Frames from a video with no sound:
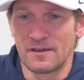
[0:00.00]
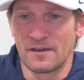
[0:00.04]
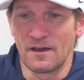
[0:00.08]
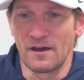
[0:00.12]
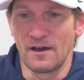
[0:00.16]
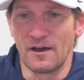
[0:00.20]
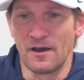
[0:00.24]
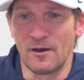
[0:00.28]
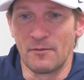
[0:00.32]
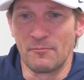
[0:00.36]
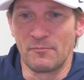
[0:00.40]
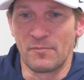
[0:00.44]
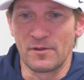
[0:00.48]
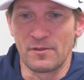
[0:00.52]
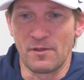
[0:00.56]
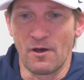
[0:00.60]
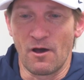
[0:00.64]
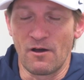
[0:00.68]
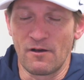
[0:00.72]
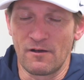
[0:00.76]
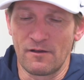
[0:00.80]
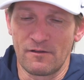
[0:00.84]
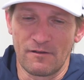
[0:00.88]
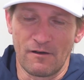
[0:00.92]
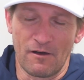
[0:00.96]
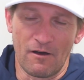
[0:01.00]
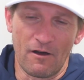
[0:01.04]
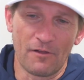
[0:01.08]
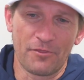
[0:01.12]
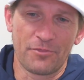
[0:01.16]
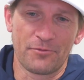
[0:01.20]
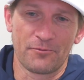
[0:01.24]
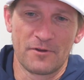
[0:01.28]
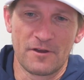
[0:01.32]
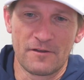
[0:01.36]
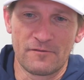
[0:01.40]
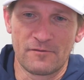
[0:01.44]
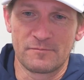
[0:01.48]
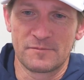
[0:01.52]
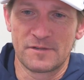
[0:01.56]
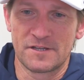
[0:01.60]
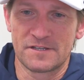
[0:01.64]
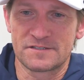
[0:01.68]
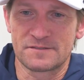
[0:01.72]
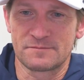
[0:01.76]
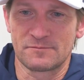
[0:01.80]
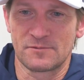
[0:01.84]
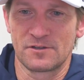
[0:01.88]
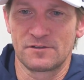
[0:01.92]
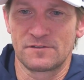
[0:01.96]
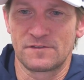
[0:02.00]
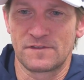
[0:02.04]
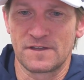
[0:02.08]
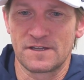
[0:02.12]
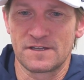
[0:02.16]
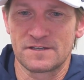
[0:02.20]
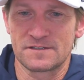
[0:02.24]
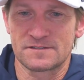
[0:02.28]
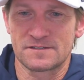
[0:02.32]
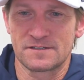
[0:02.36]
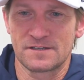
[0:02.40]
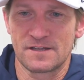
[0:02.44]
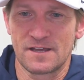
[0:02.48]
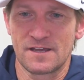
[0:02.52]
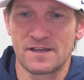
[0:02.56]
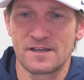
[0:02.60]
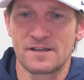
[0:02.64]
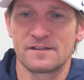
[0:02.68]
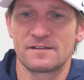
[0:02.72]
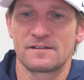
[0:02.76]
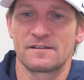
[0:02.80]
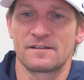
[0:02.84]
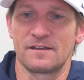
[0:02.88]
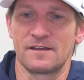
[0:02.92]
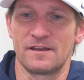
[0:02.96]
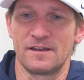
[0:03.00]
um, but all three of them did some good things today.